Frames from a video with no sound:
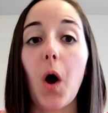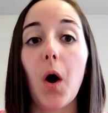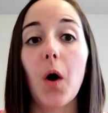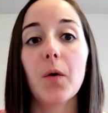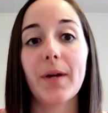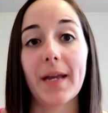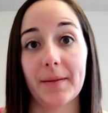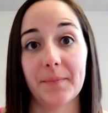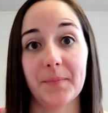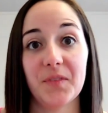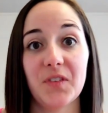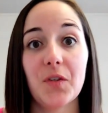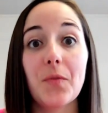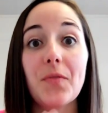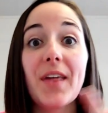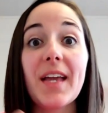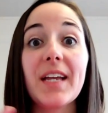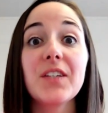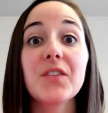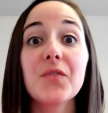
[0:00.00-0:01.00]
Okay, so
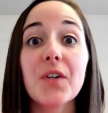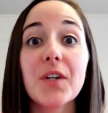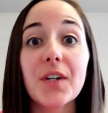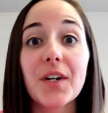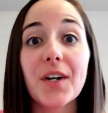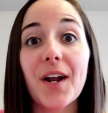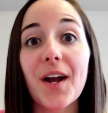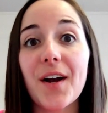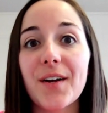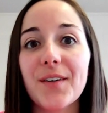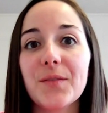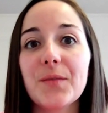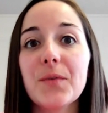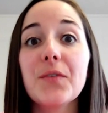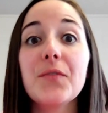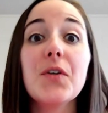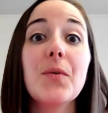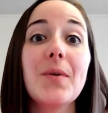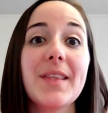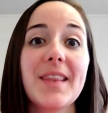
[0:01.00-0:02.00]
thanks for
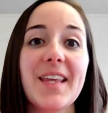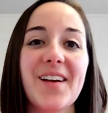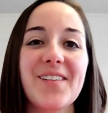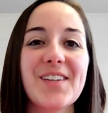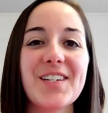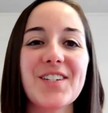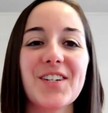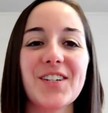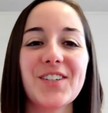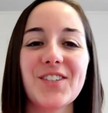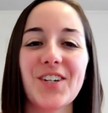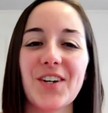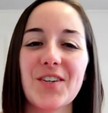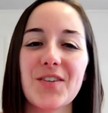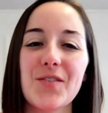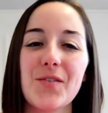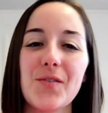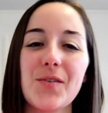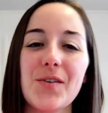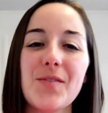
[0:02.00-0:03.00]
reviewing that research
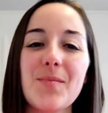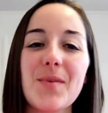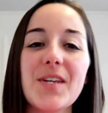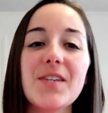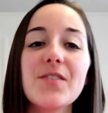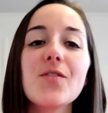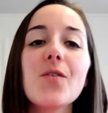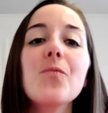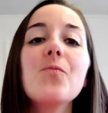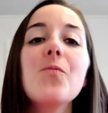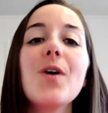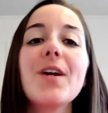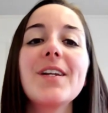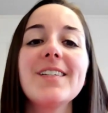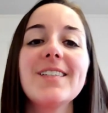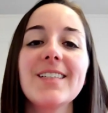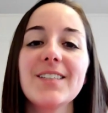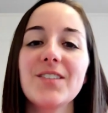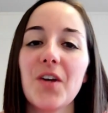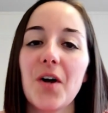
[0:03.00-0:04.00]
article with me. So what
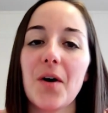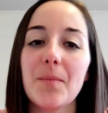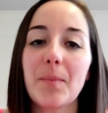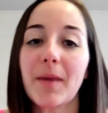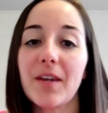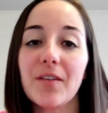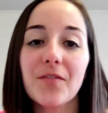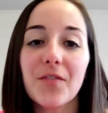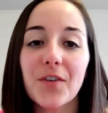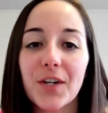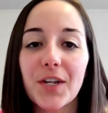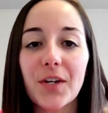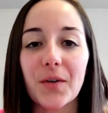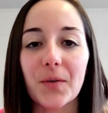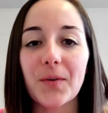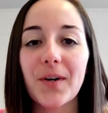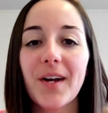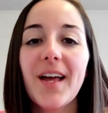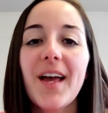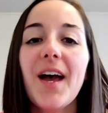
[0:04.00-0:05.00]
does this all mean for
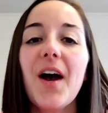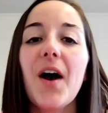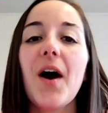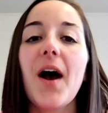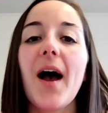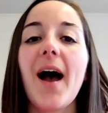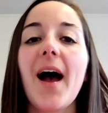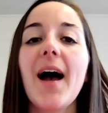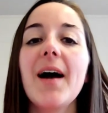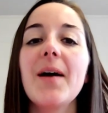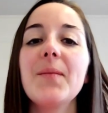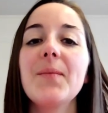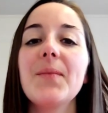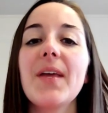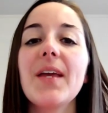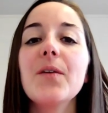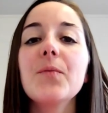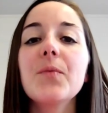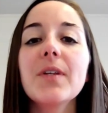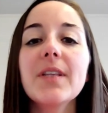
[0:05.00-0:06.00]
you?
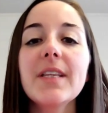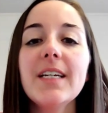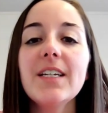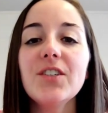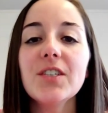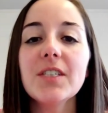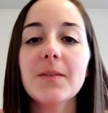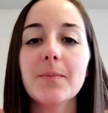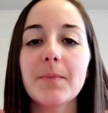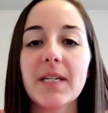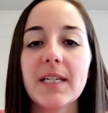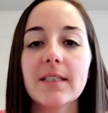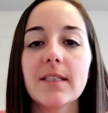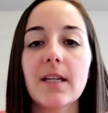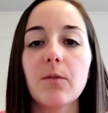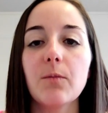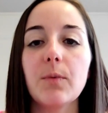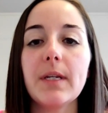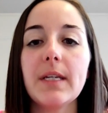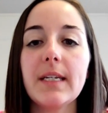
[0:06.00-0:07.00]
It really just means
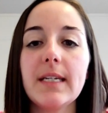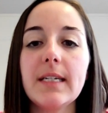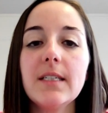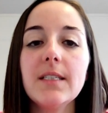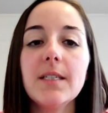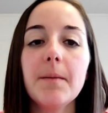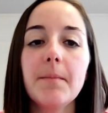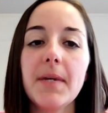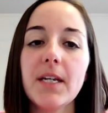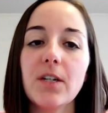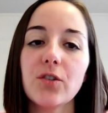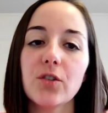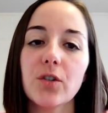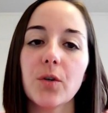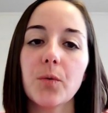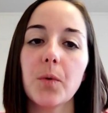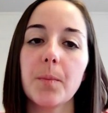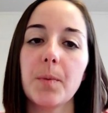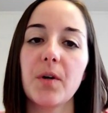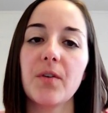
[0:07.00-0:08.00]
that we need to make sure
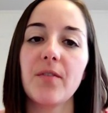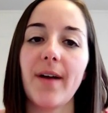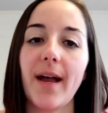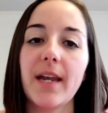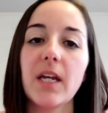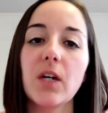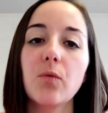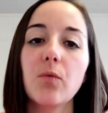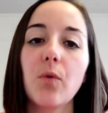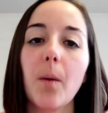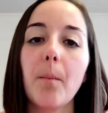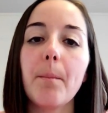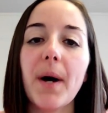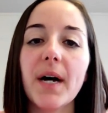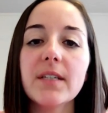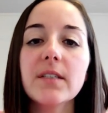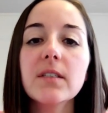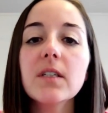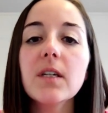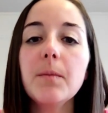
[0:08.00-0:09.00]
we're providing
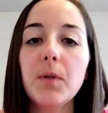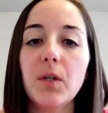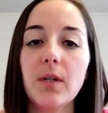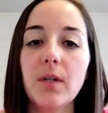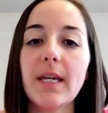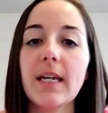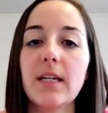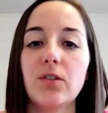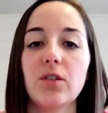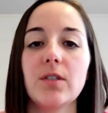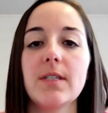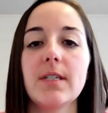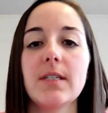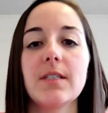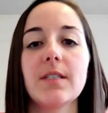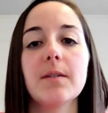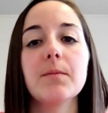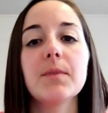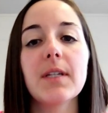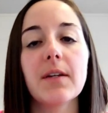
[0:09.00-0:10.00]
robust communication
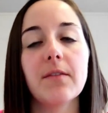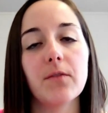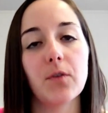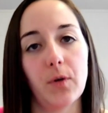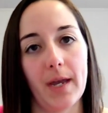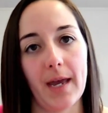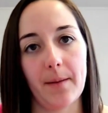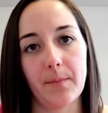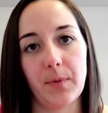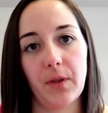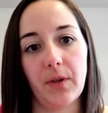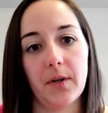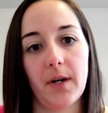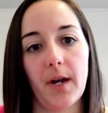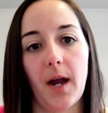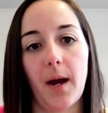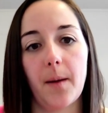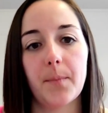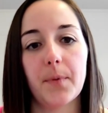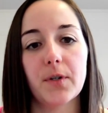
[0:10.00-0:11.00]
systems and
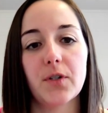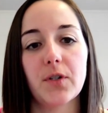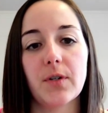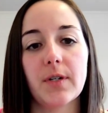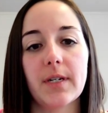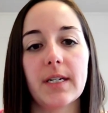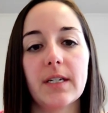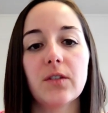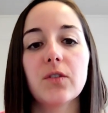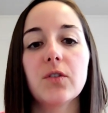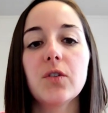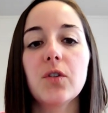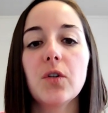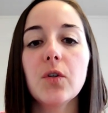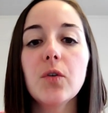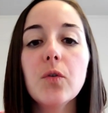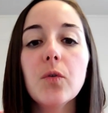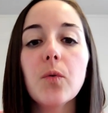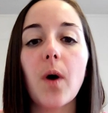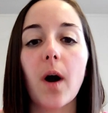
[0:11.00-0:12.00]
vocabulary opportunities
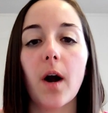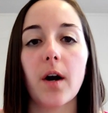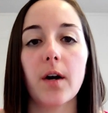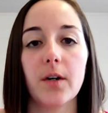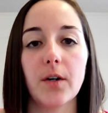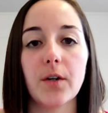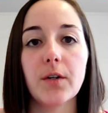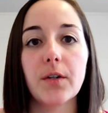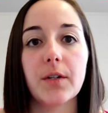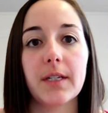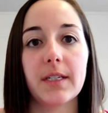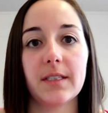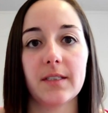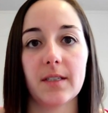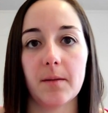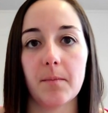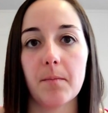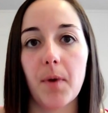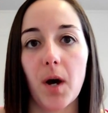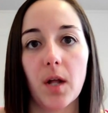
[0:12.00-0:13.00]
to our early
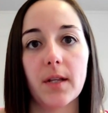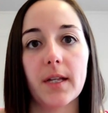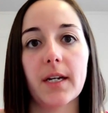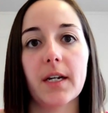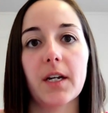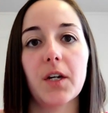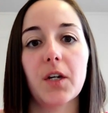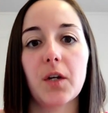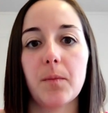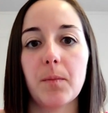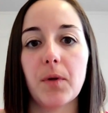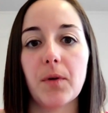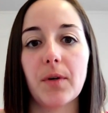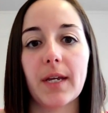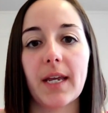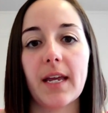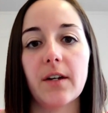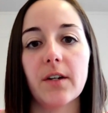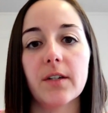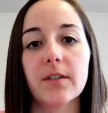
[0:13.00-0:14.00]
symbolic
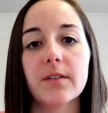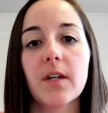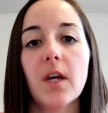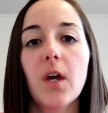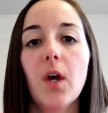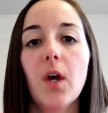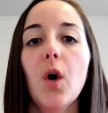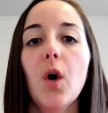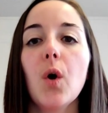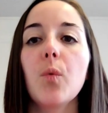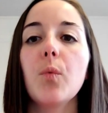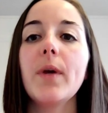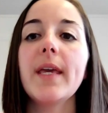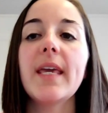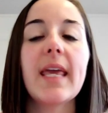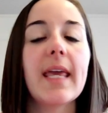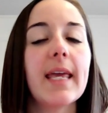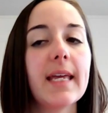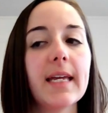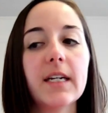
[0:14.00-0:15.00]
communicators.
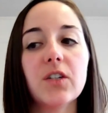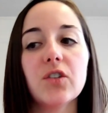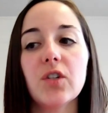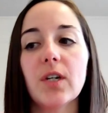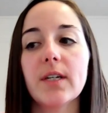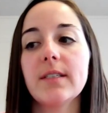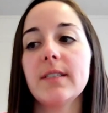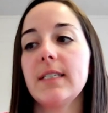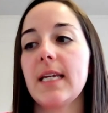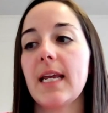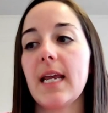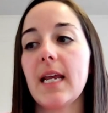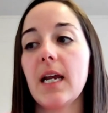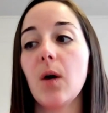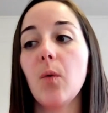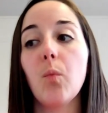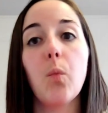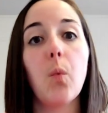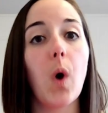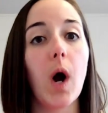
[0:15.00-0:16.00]
We can't just take
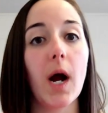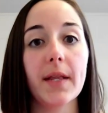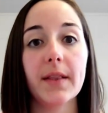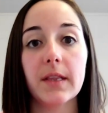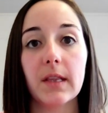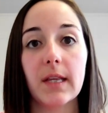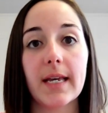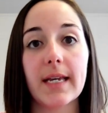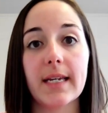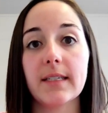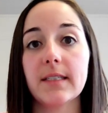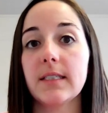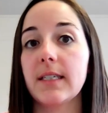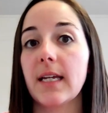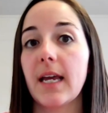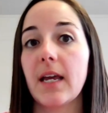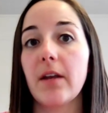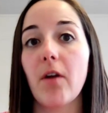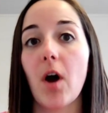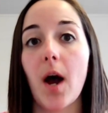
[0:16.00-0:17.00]
one list
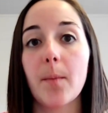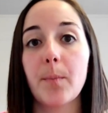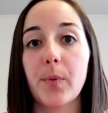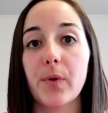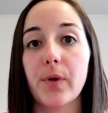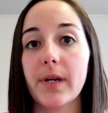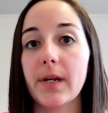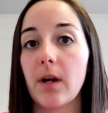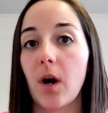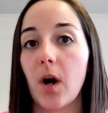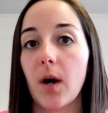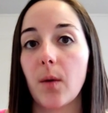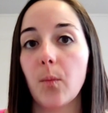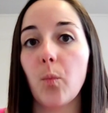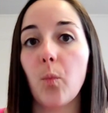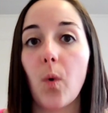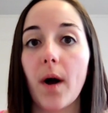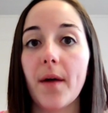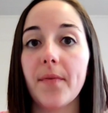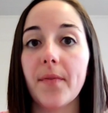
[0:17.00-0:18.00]
and operate
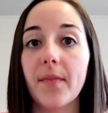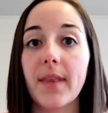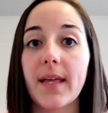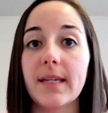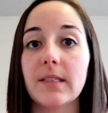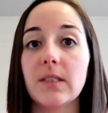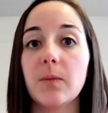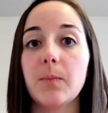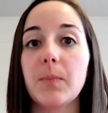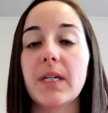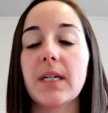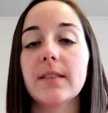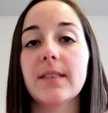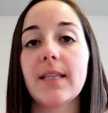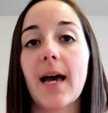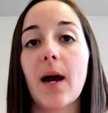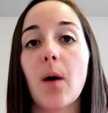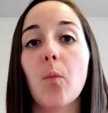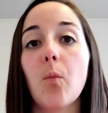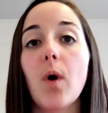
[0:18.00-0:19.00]
on one list, because
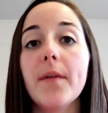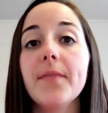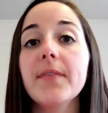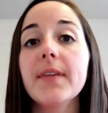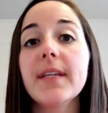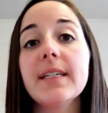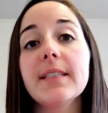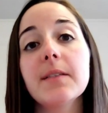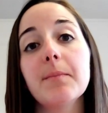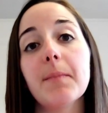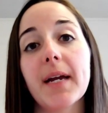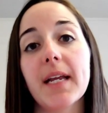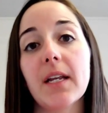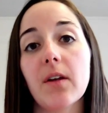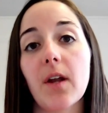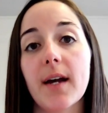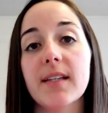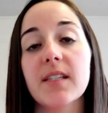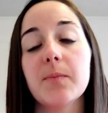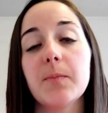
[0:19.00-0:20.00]
that one list might
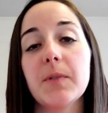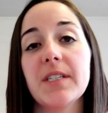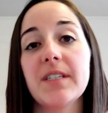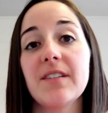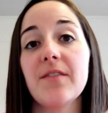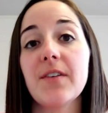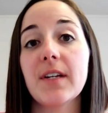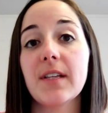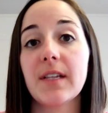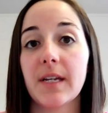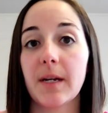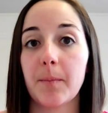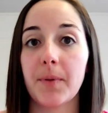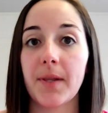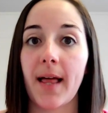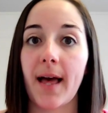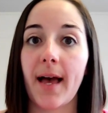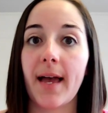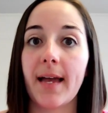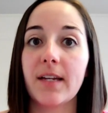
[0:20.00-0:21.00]
not specifically
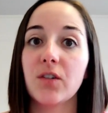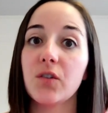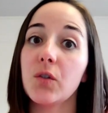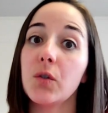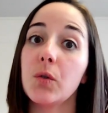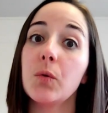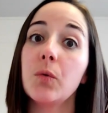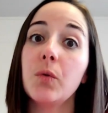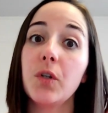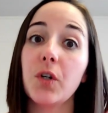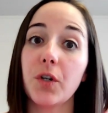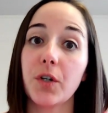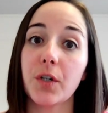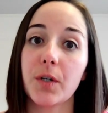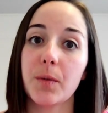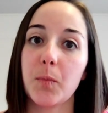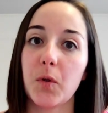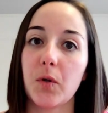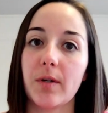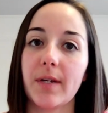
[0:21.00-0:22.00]
apply to your
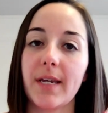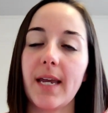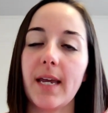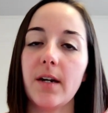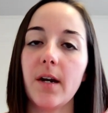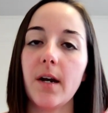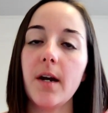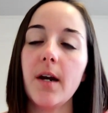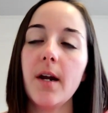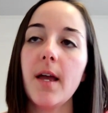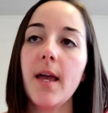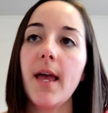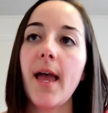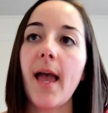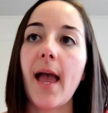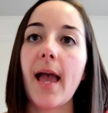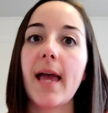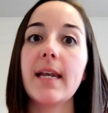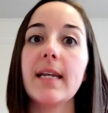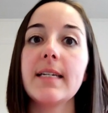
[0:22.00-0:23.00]
communicator,
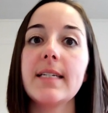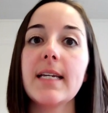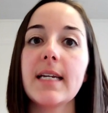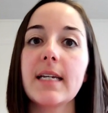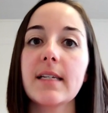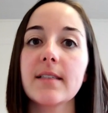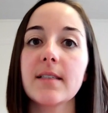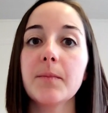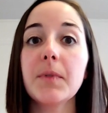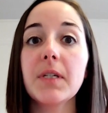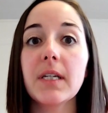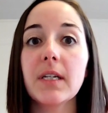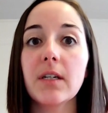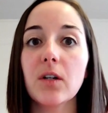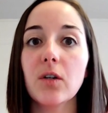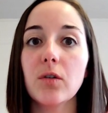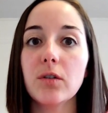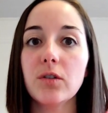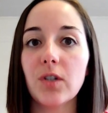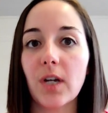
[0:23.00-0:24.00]
and it takes some
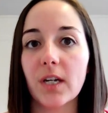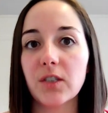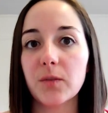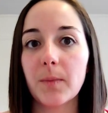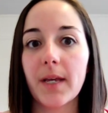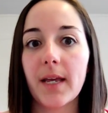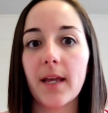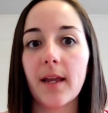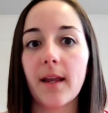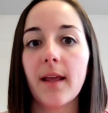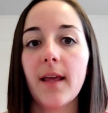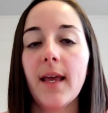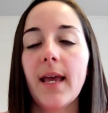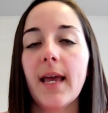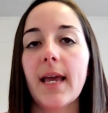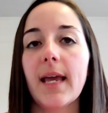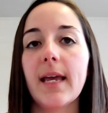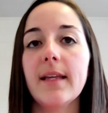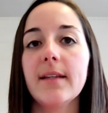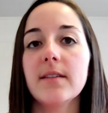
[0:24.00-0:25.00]
clinical judgment
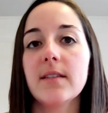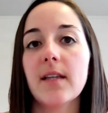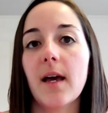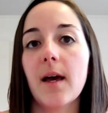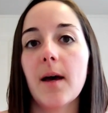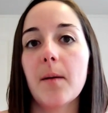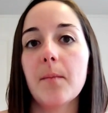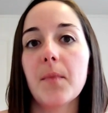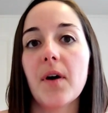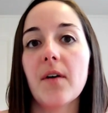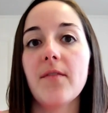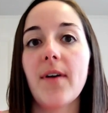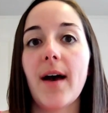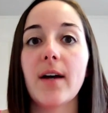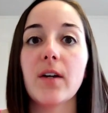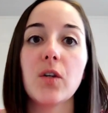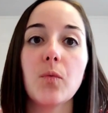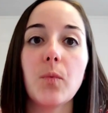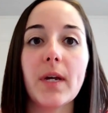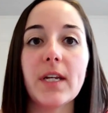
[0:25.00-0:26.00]
and some
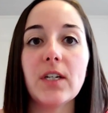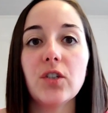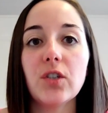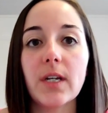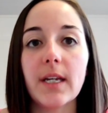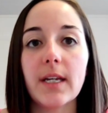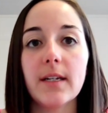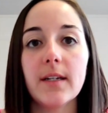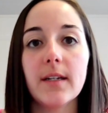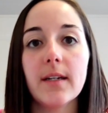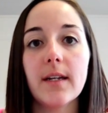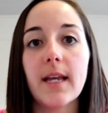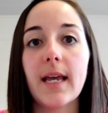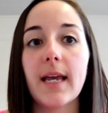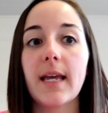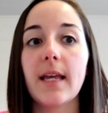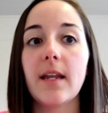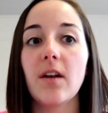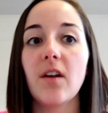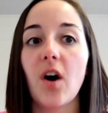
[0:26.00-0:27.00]
evaluation
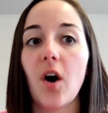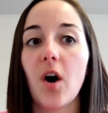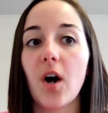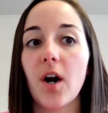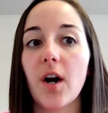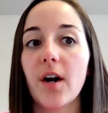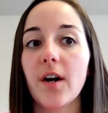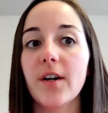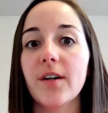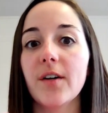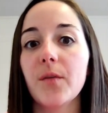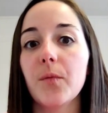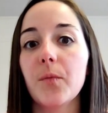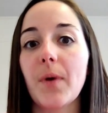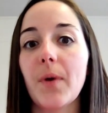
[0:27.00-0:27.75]
in our